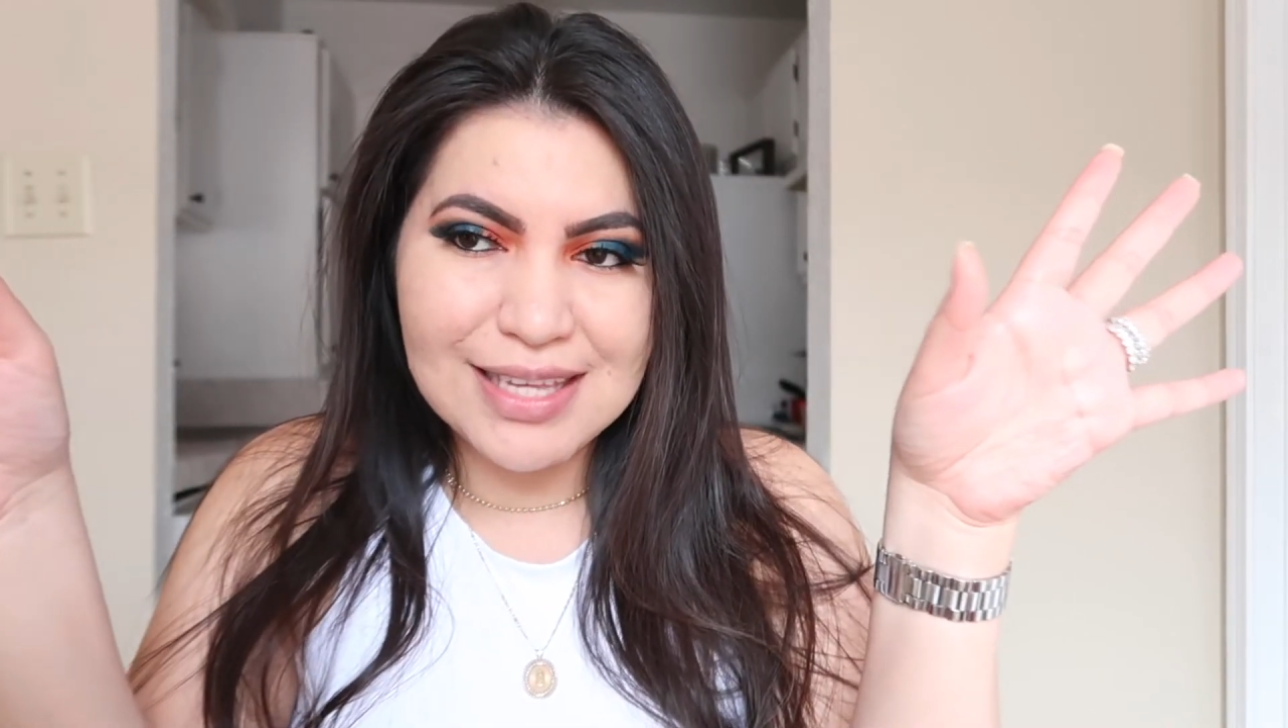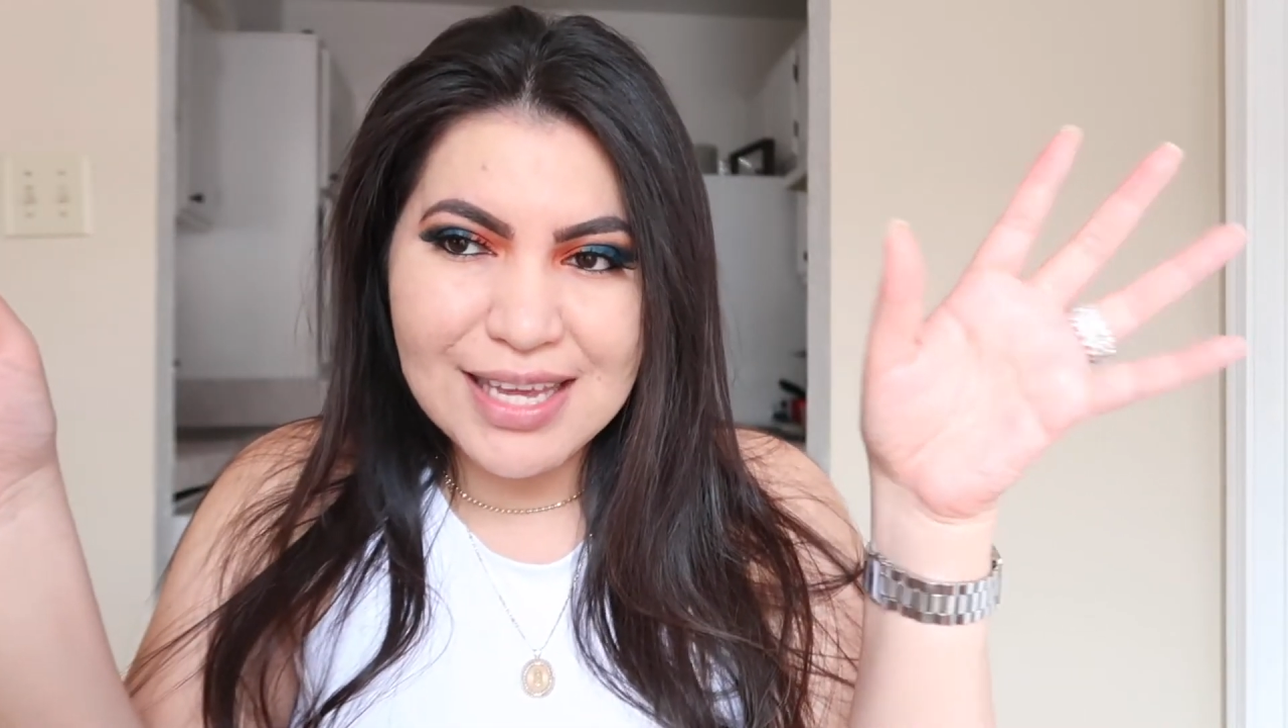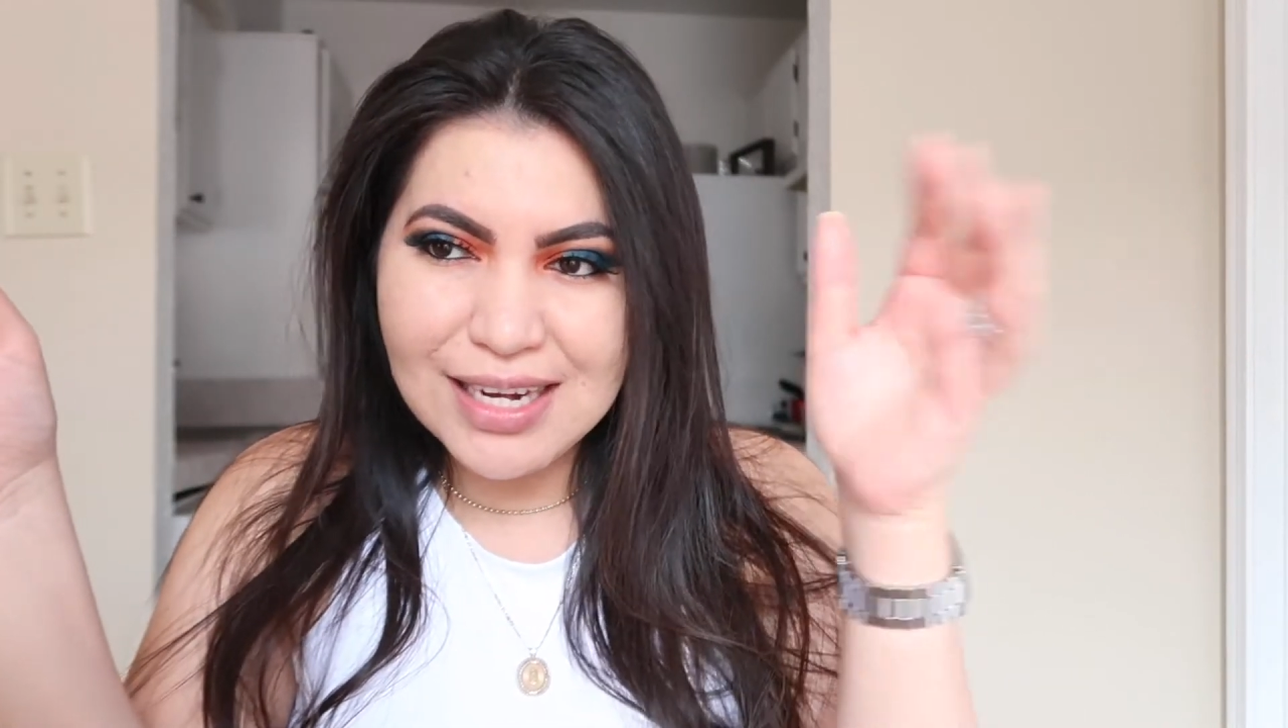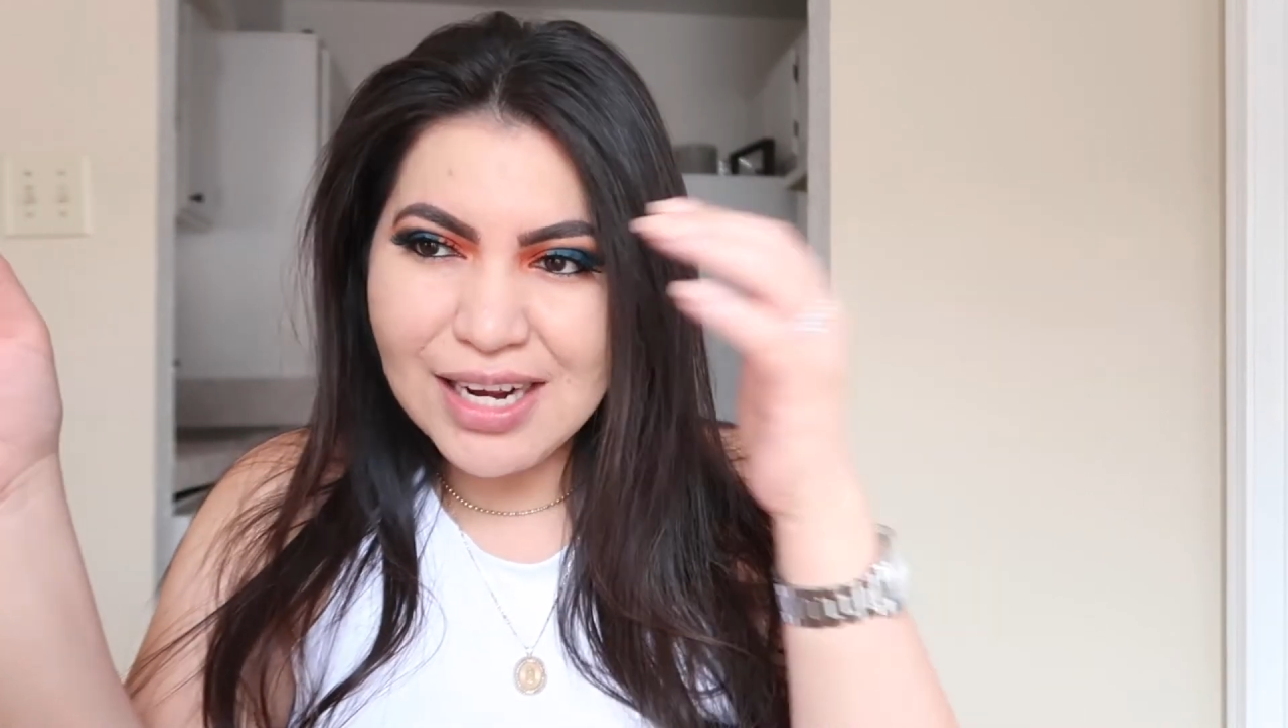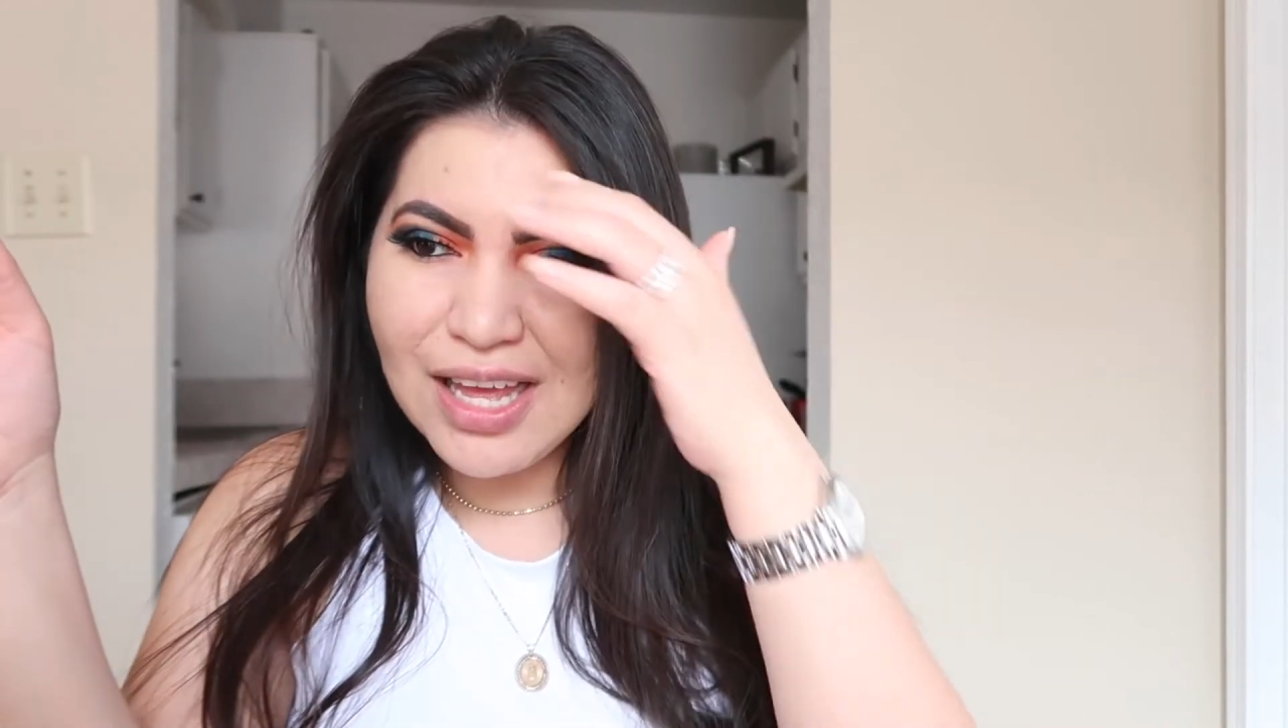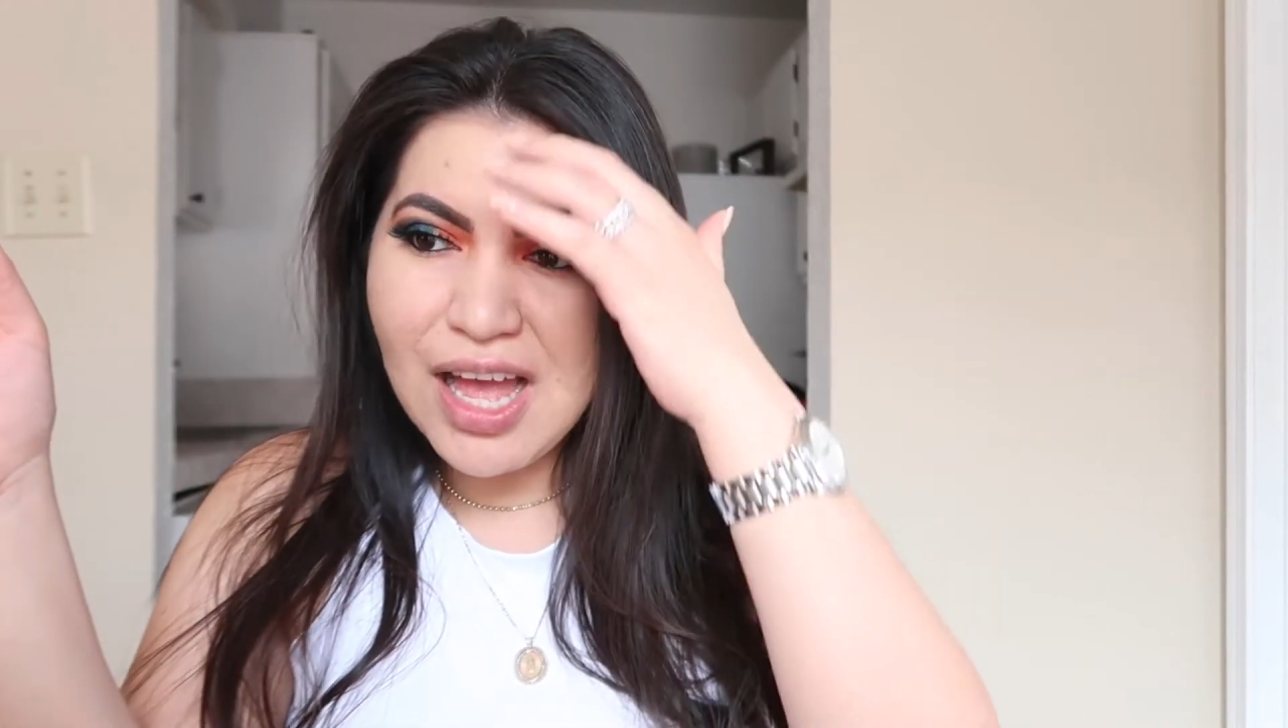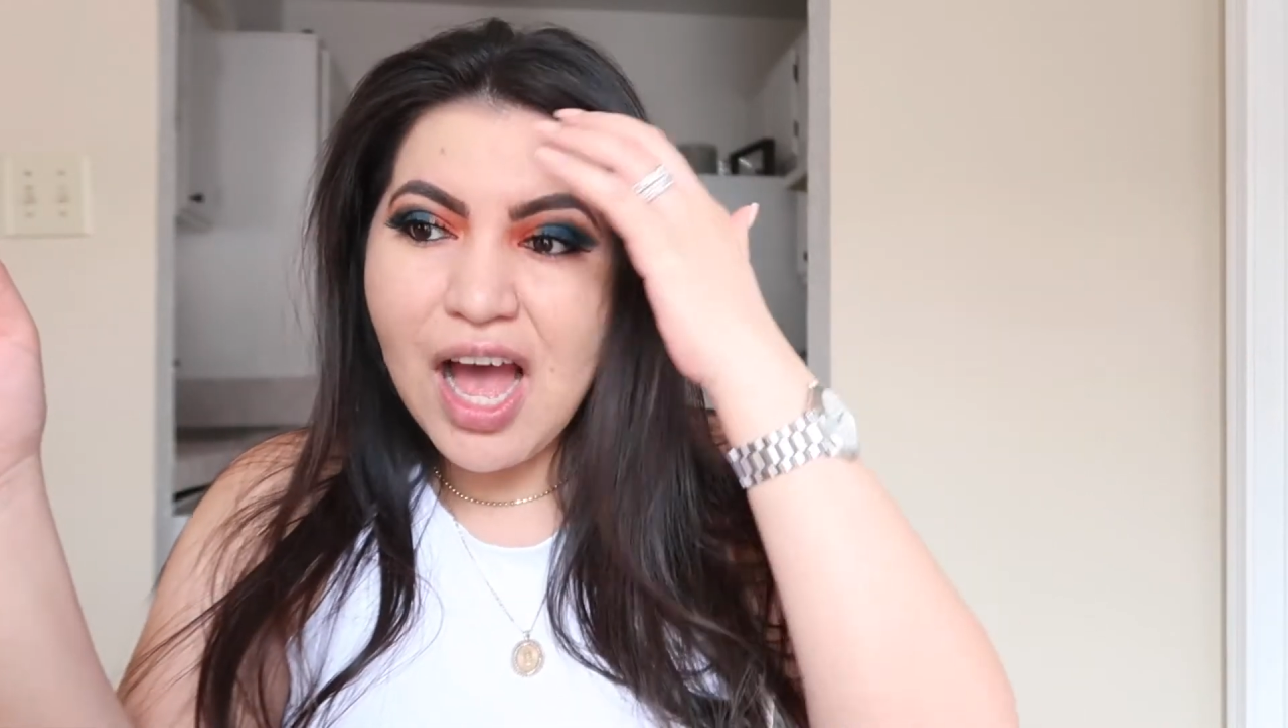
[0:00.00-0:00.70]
skin